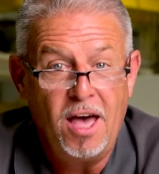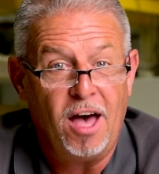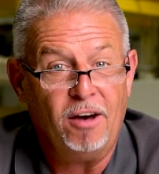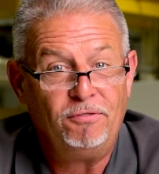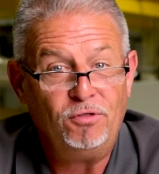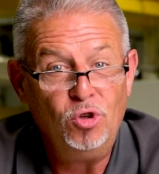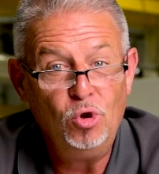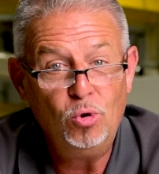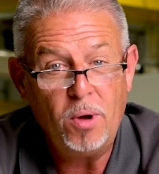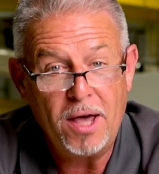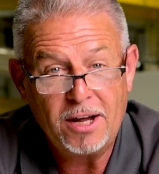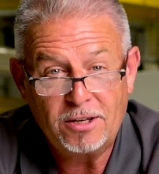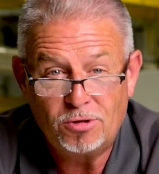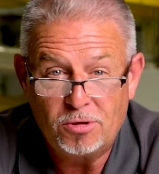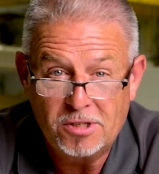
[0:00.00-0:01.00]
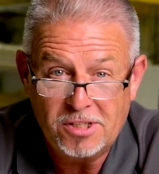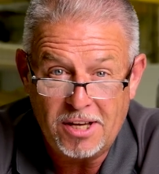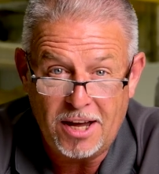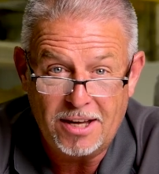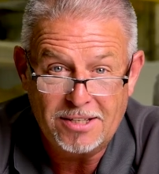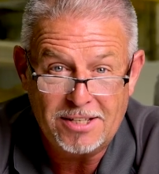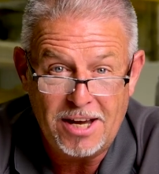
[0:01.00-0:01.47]
A few extra
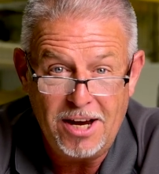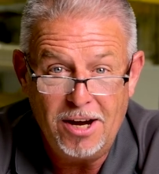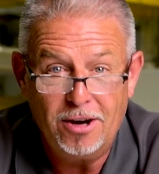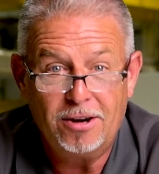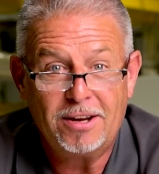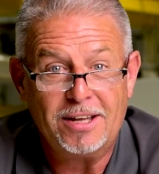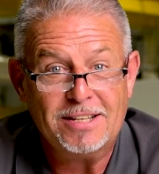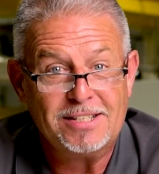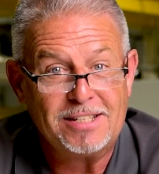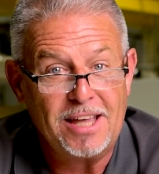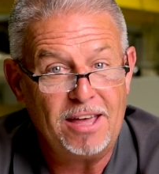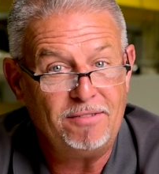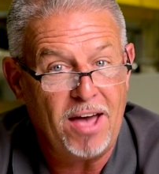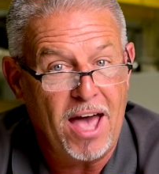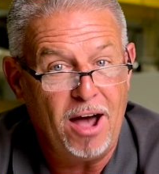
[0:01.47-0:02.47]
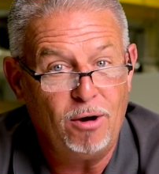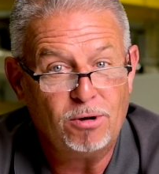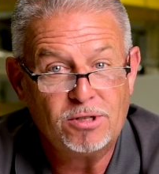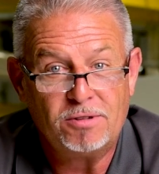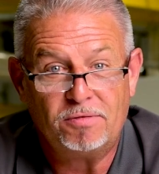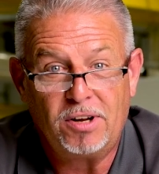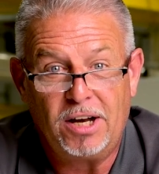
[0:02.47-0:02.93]
seconds here can save
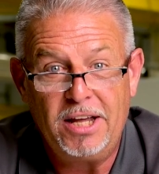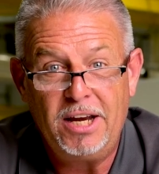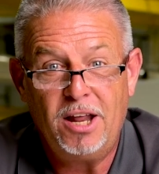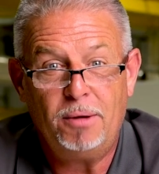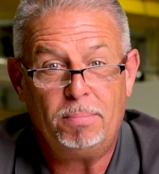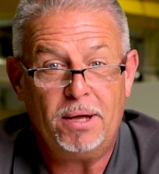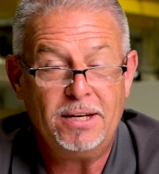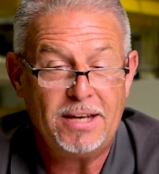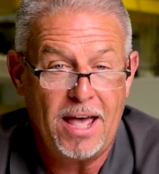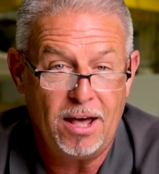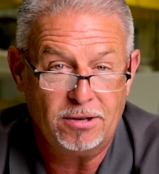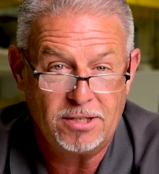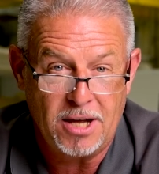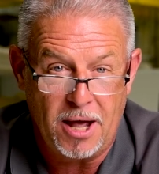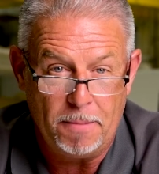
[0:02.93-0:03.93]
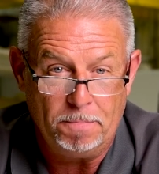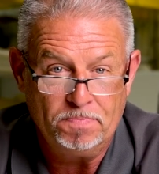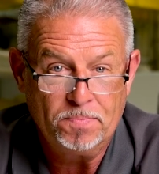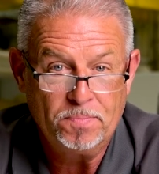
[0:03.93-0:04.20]
hours of cleanup and downtime.